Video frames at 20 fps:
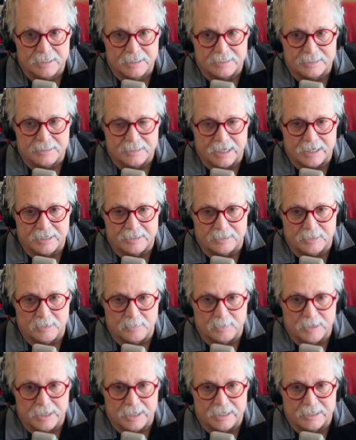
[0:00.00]
decided to
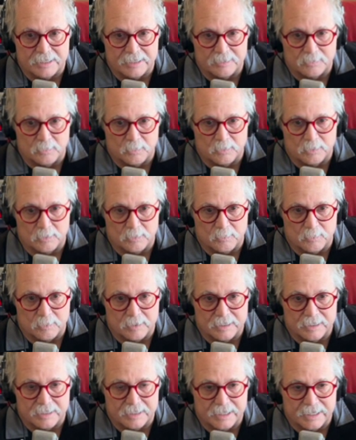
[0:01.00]
go ahead and order one,